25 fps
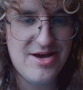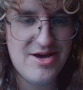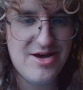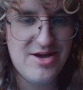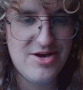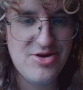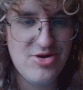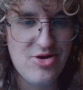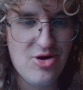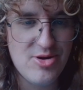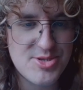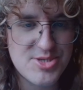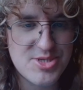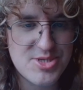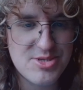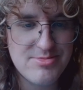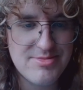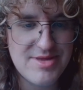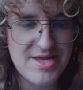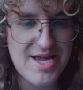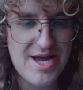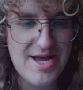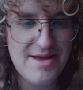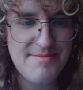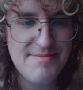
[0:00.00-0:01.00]
not
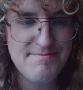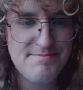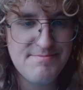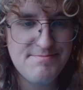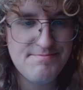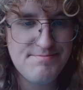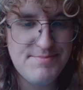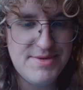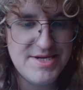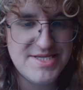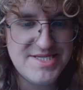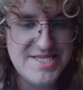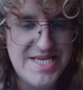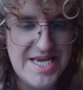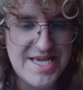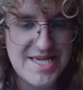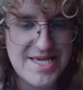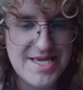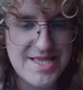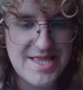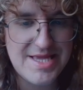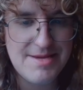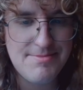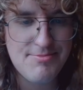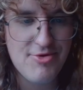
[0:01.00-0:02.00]
something I'm
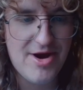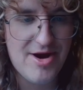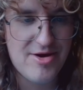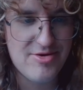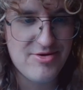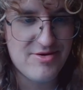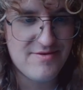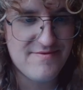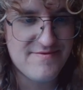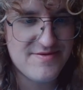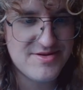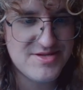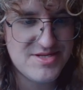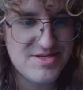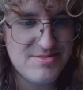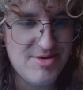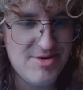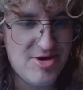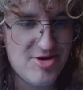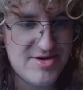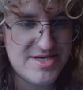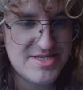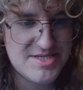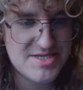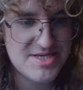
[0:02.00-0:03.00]
particularly proud of, to be
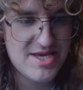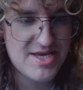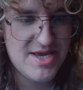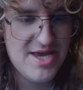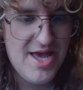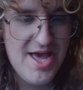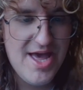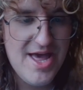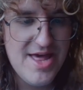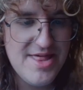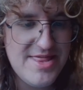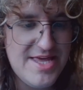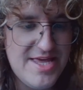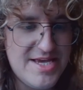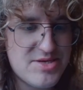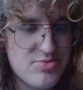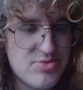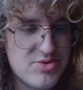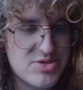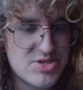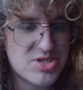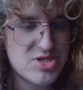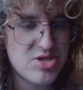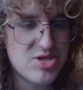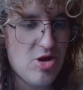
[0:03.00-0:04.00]
honest. This
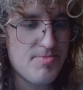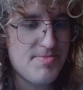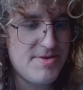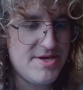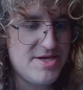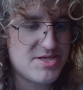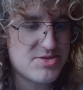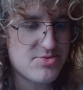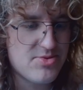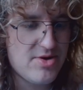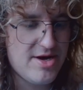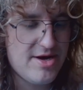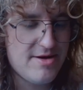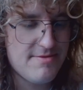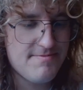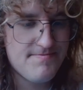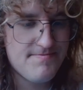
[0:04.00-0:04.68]
was sloppy as well.